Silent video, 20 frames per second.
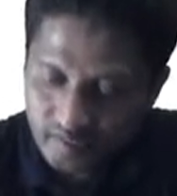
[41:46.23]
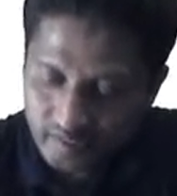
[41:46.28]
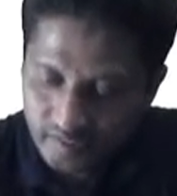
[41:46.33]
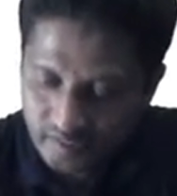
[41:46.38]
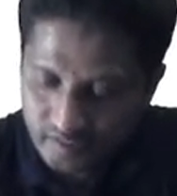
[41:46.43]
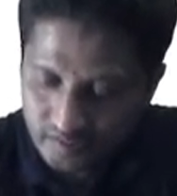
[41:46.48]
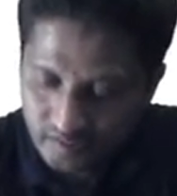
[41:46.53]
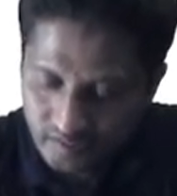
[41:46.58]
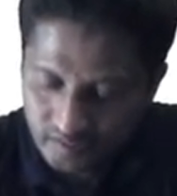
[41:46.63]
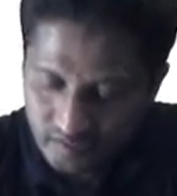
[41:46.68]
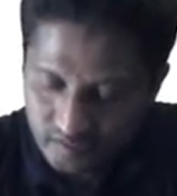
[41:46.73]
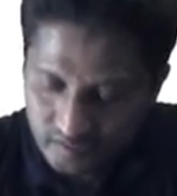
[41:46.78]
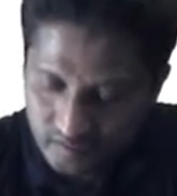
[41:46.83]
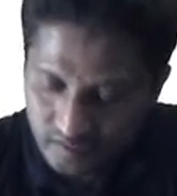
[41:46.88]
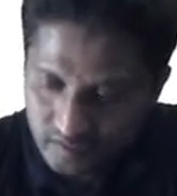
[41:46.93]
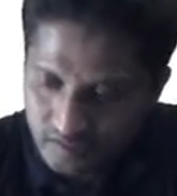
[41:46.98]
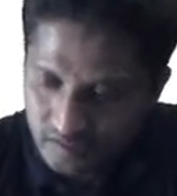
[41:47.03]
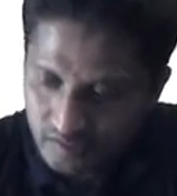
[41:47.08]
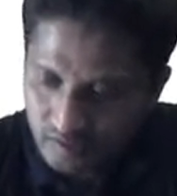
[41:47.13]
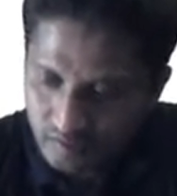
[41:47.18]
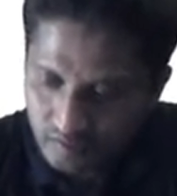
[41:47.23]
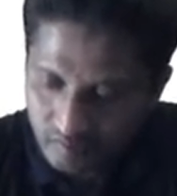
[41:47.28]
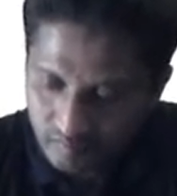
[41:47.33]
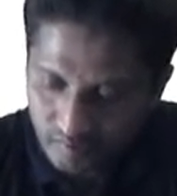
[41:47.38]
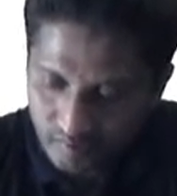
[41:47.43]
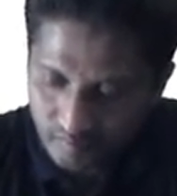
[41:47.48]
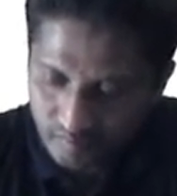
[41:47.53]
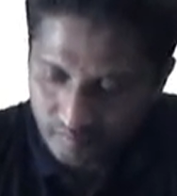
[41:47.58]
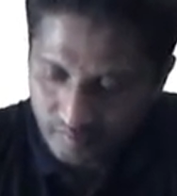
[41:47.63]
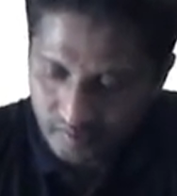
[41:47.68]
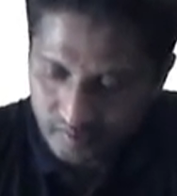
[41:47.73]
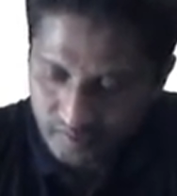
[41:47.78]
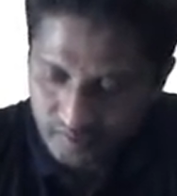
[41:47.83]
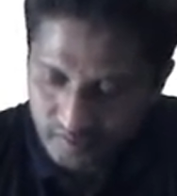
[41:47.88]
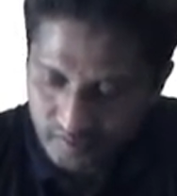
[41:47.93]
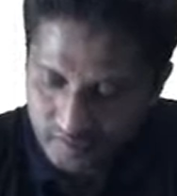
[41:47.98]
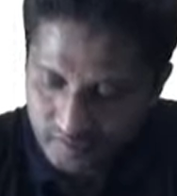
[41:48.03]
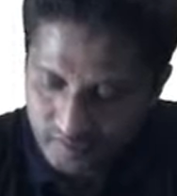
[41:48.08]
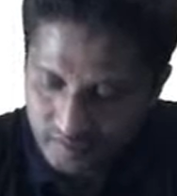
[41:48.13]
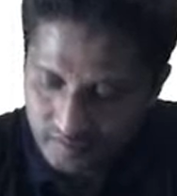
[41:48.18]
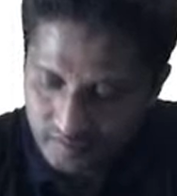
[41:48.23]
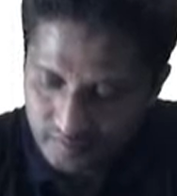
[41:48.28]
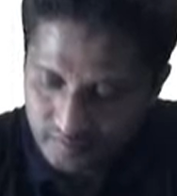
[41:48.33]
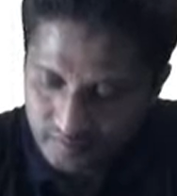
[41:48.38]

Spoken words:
X star C is equal to 1 plus XC.